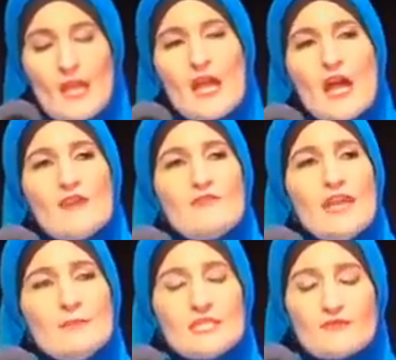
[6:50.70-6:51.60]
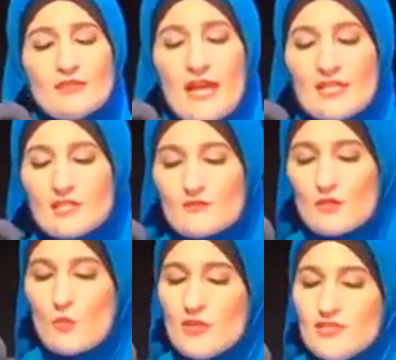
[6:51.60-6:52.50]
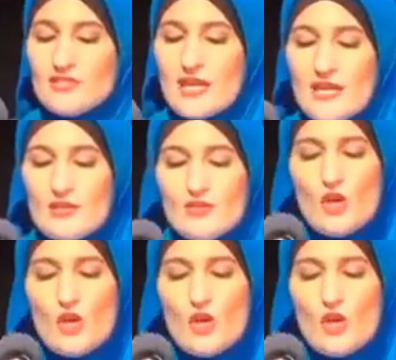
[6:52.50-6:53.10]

A famous philosopher once said,